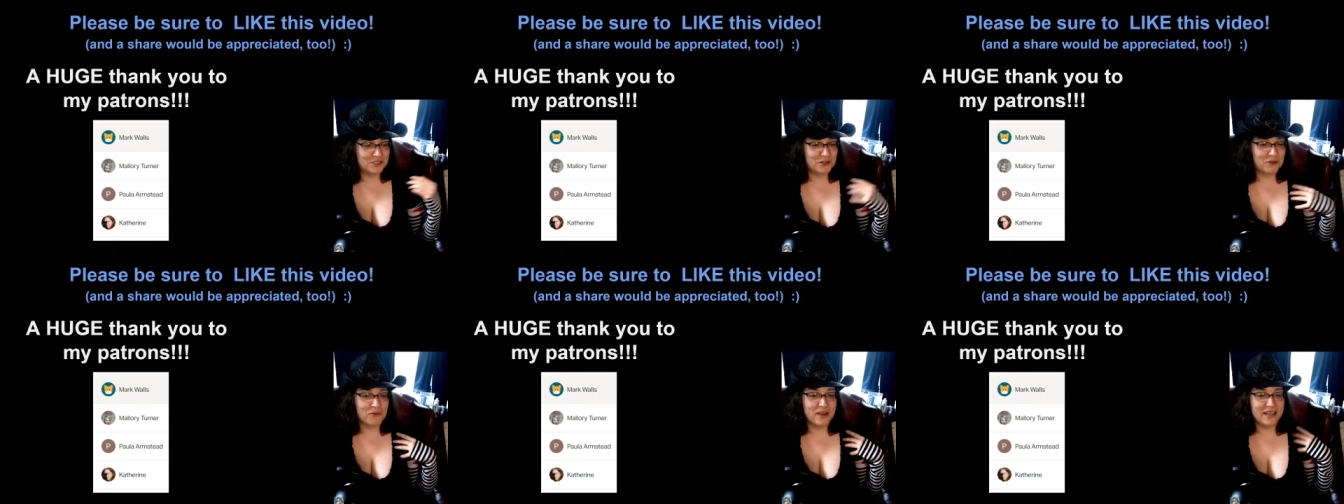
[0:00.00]
or
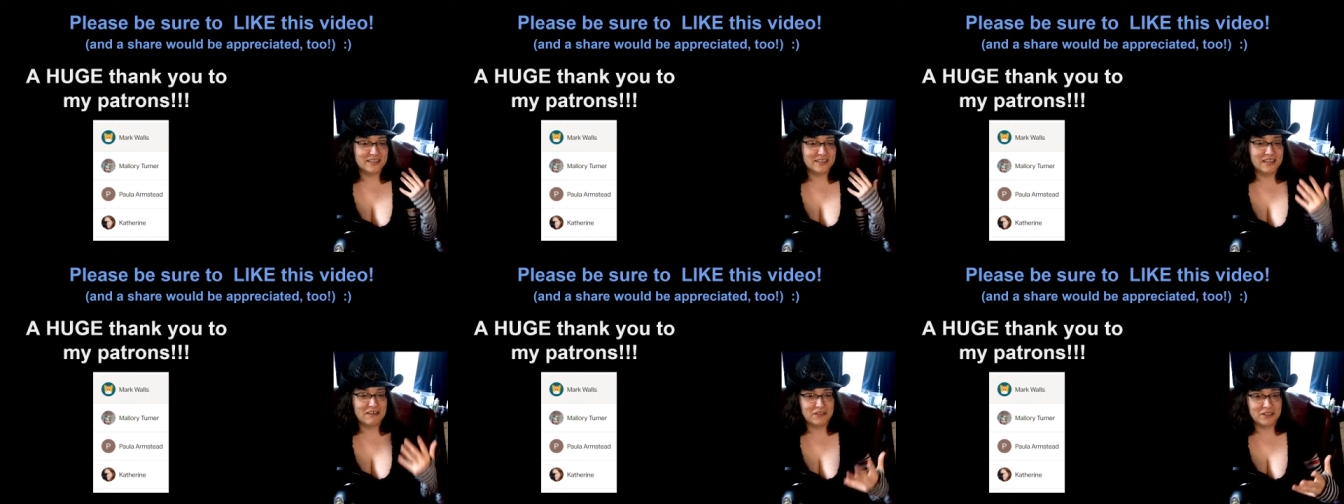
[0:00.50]
the right
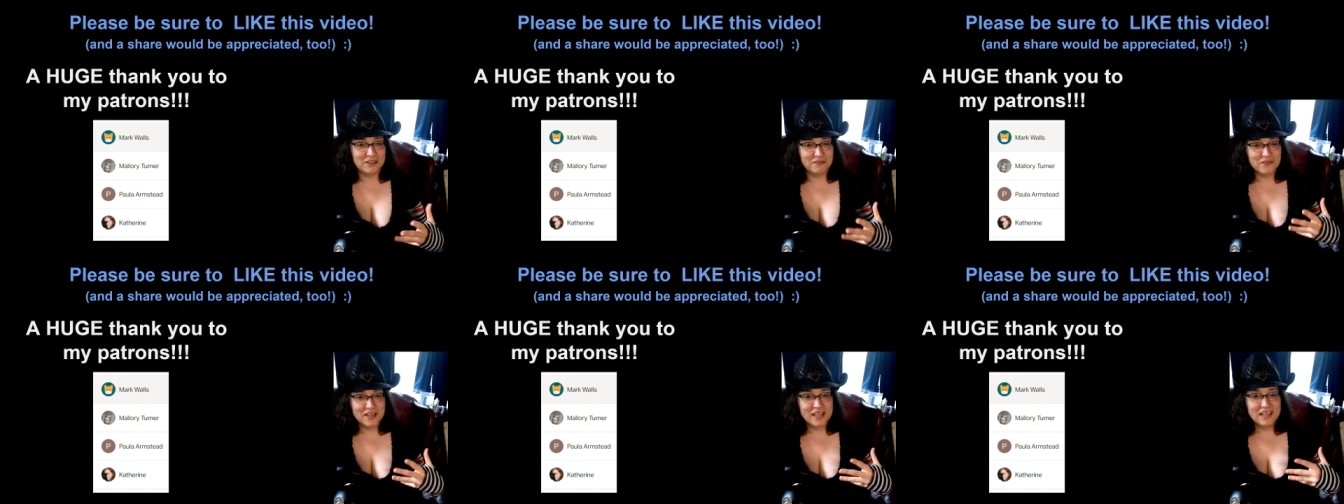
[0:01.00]
level
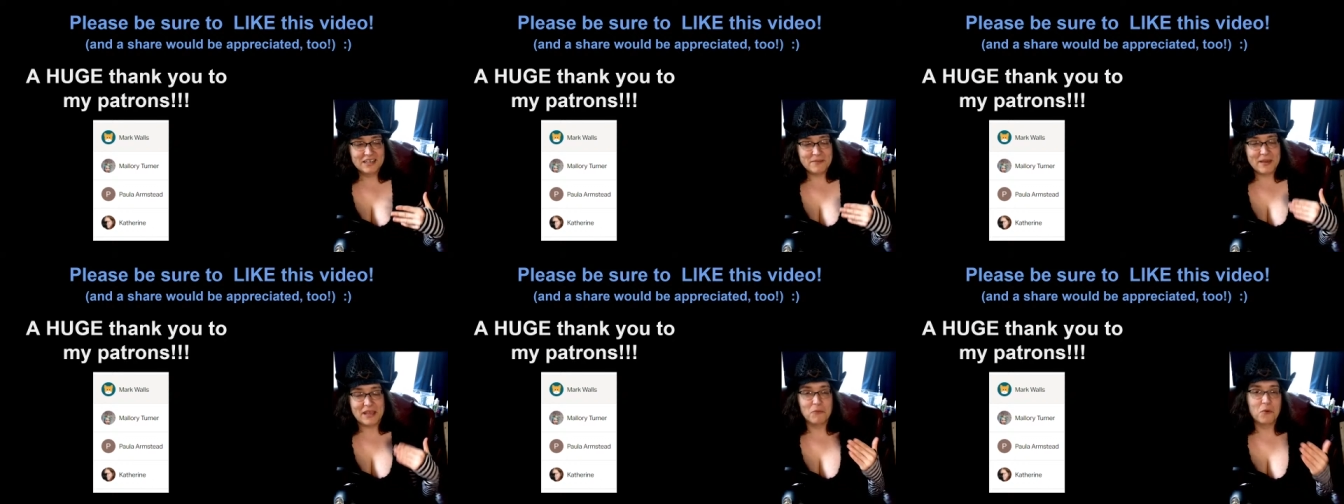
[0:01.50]
of to
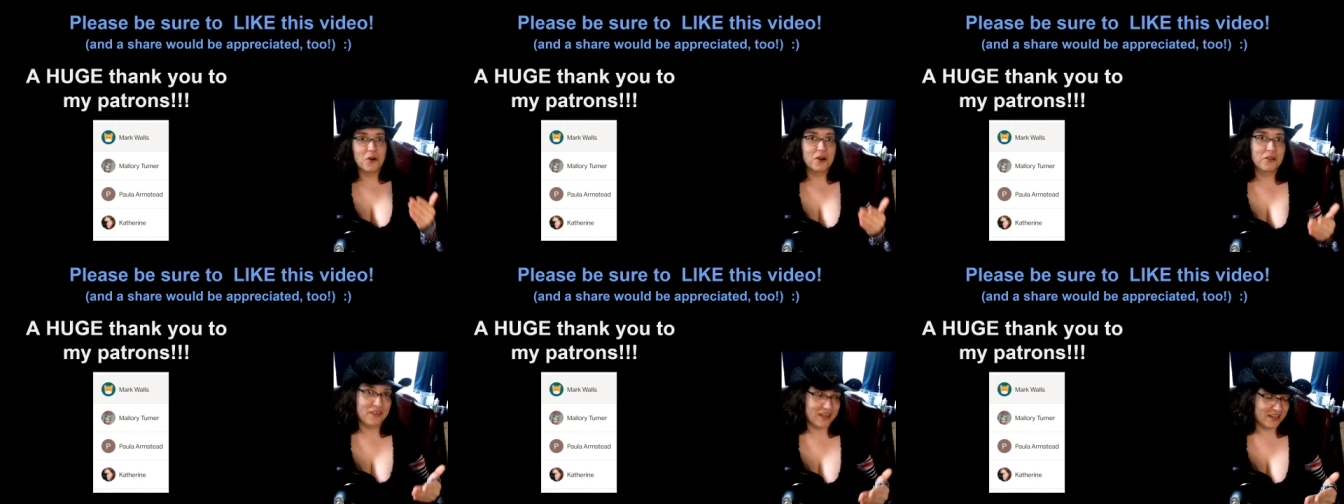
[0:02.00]
make it
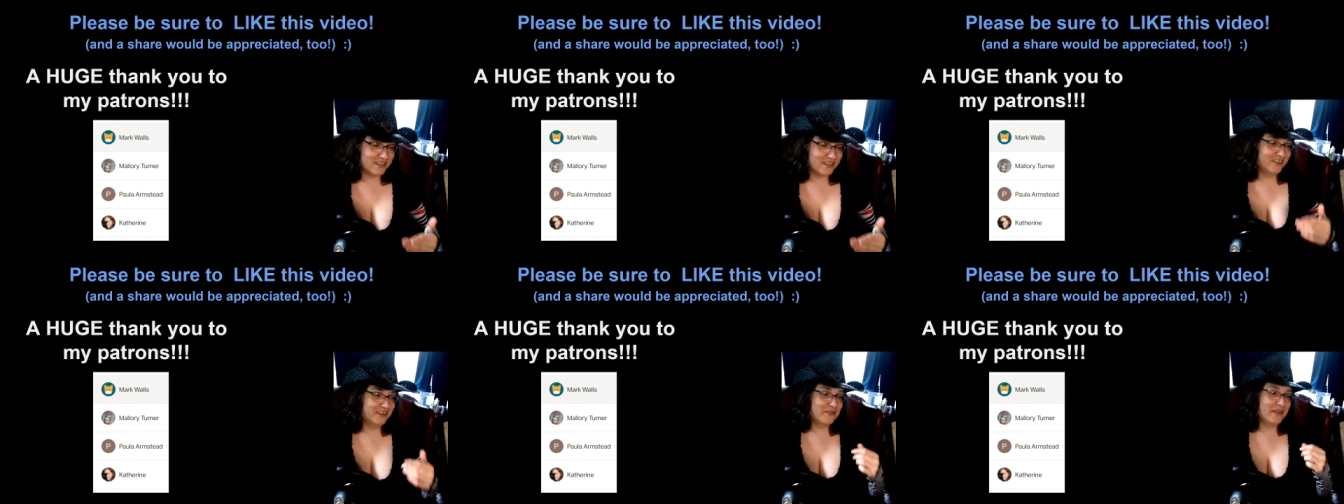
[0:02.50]
worth it
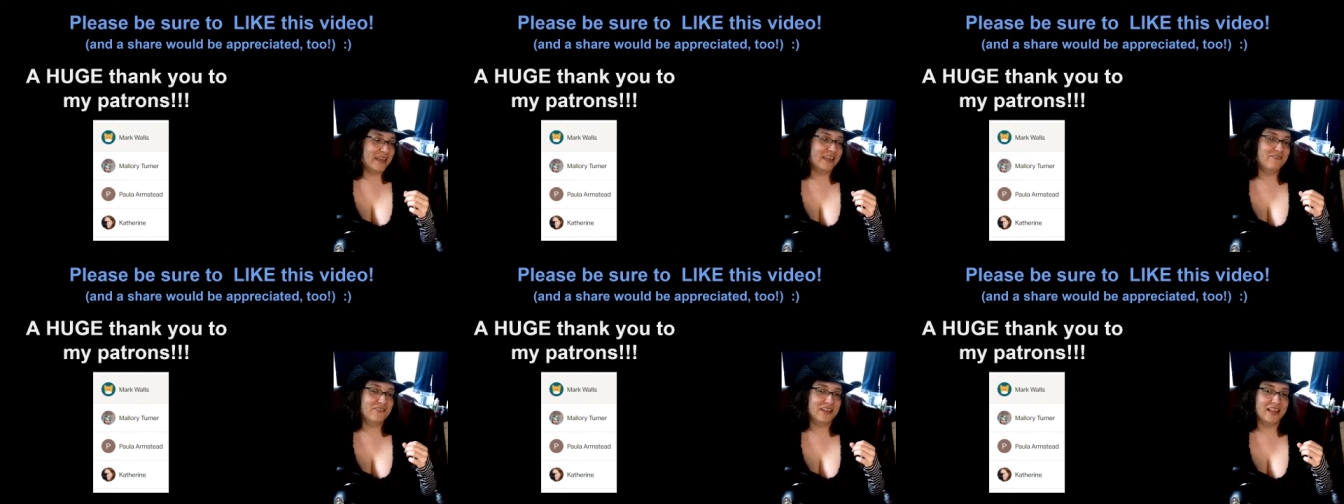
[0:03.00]
or to make
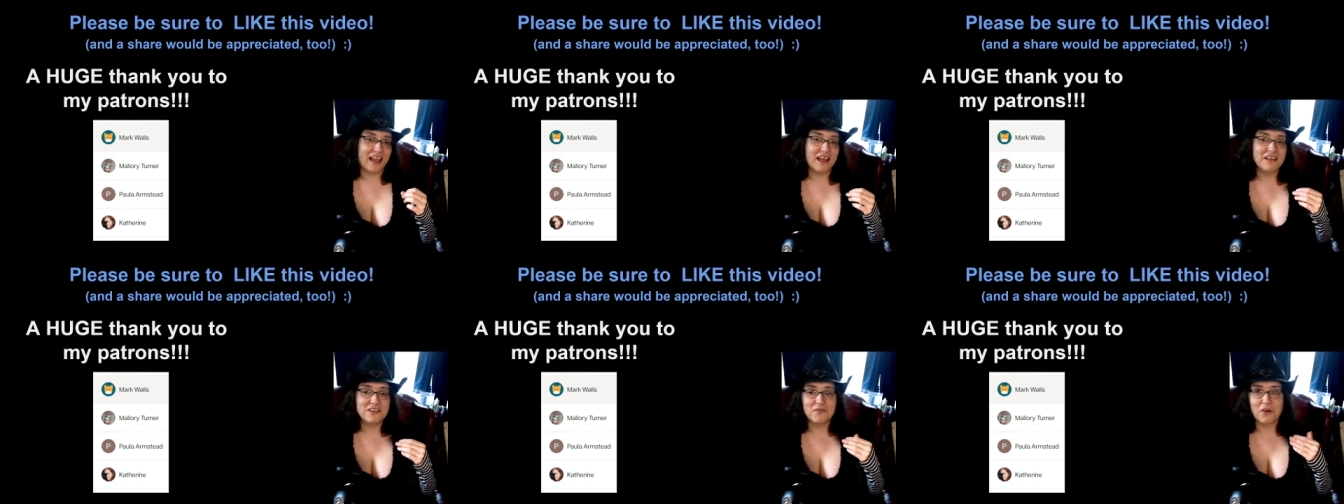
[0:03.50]
it feel like
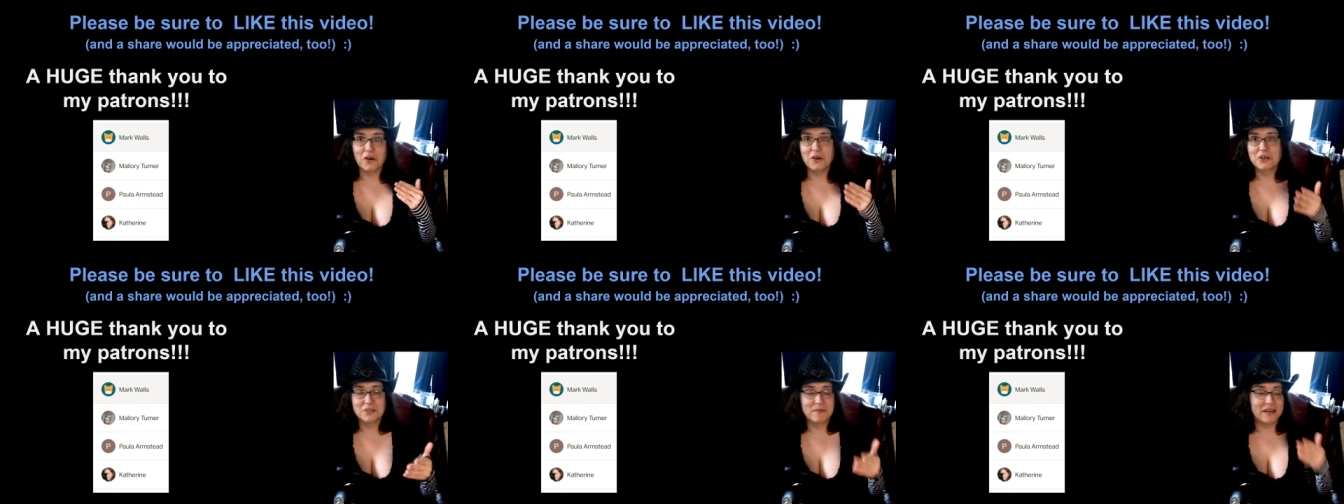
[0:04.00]
I, you've
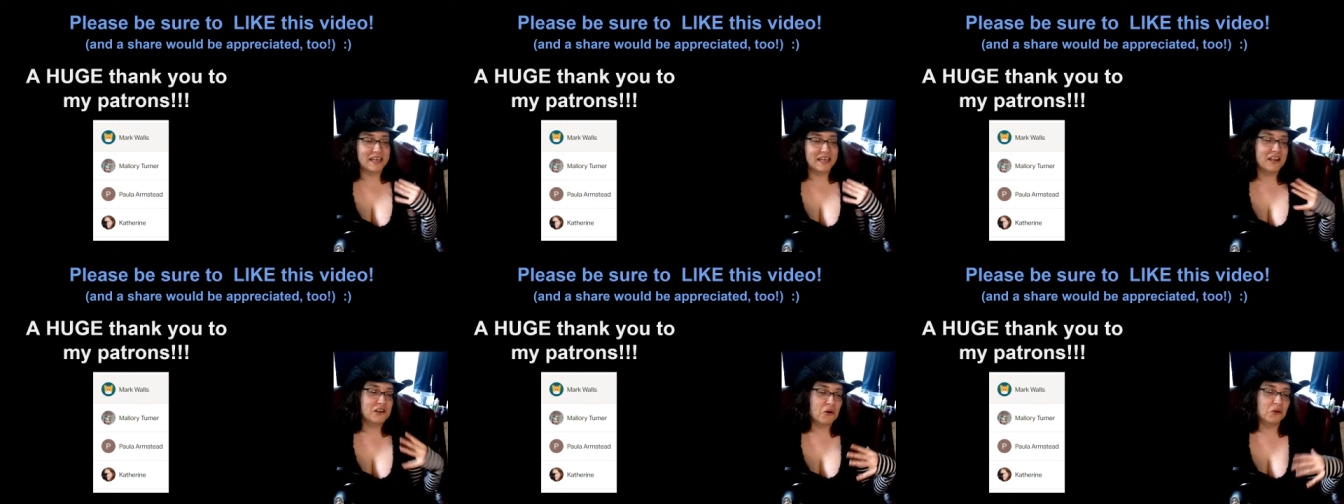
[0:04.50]
earned your money.
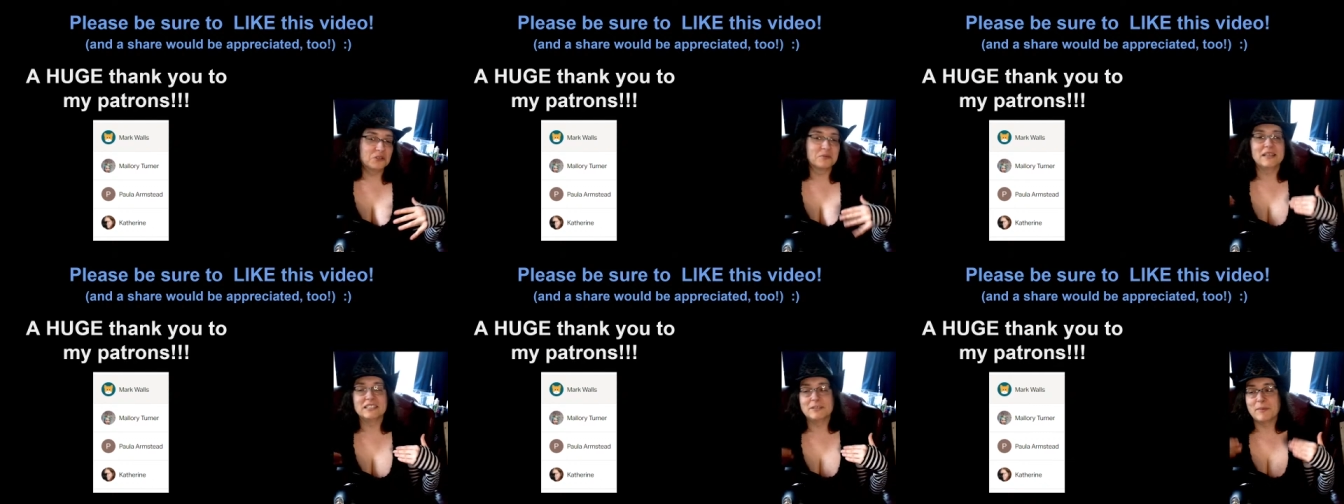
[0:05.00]
And I know
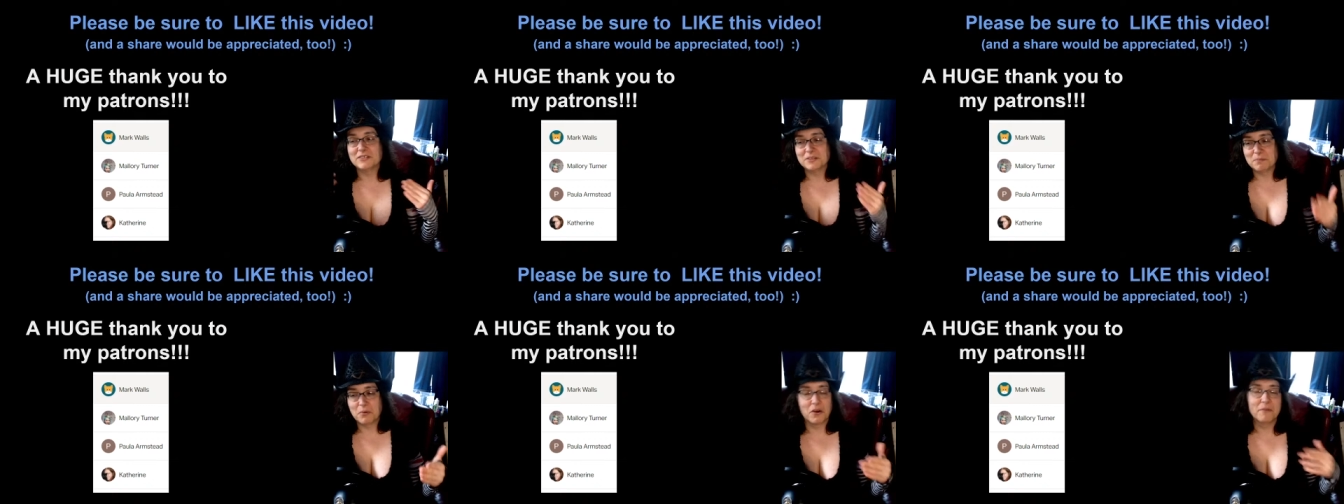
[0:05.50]
ultimately it's about
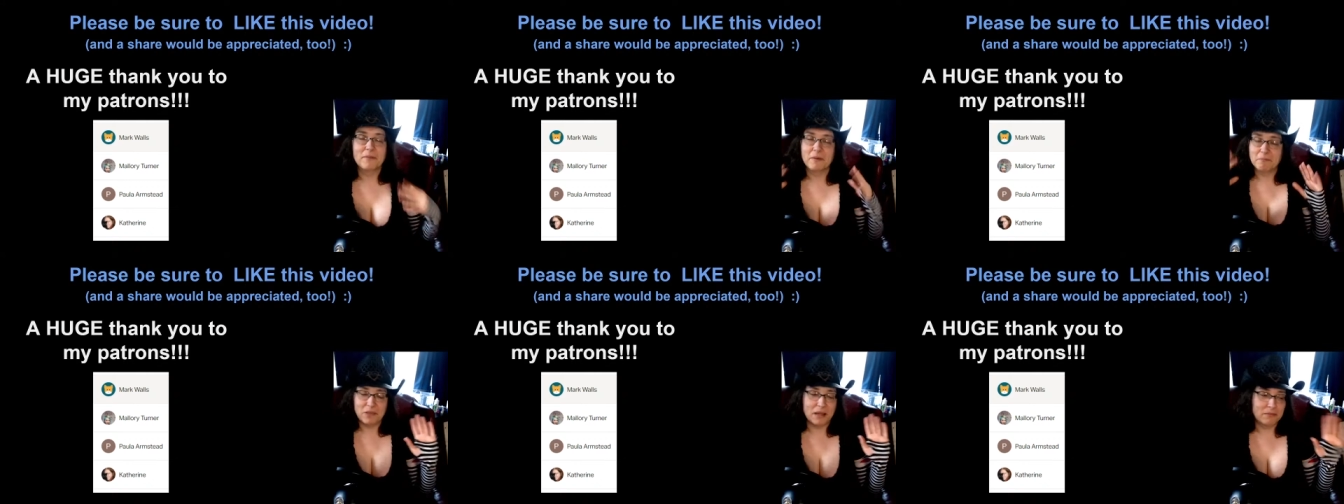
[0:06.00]
support,
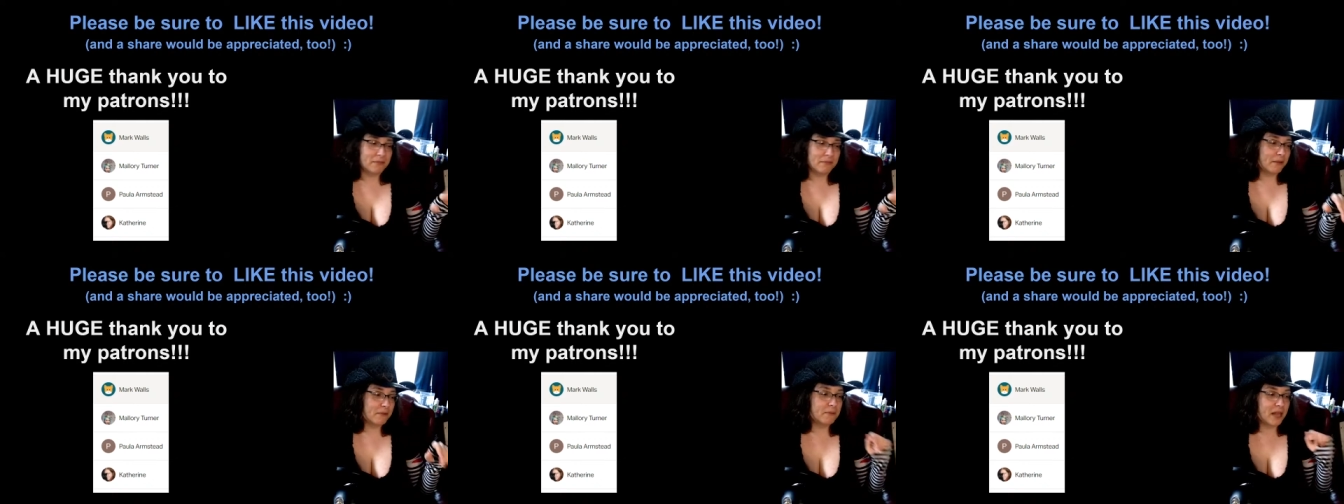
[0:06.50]
but blah, blah,
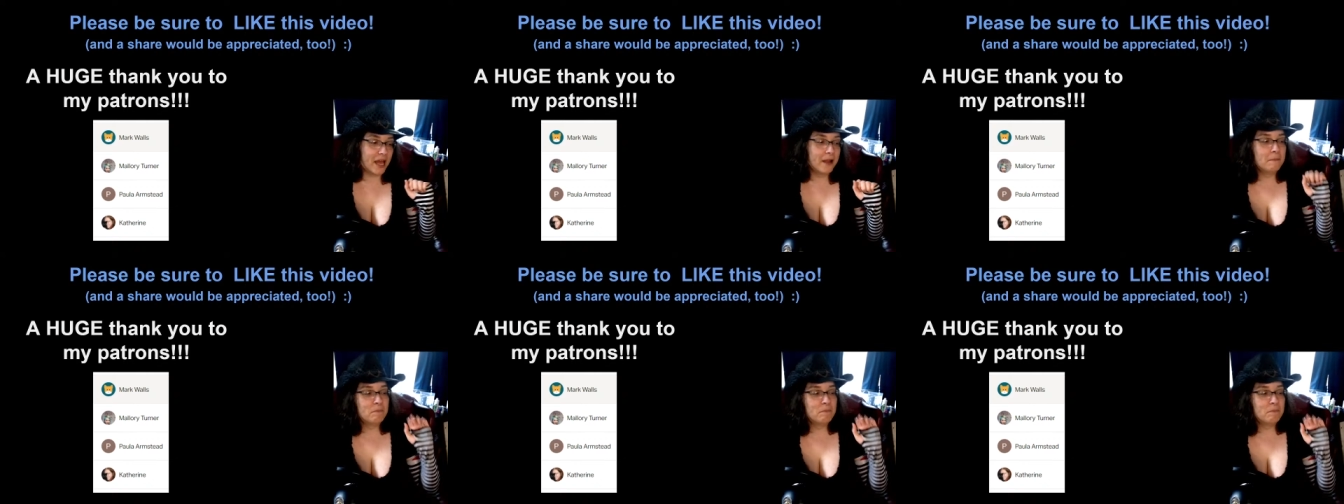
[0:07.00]
blah, blah, blah.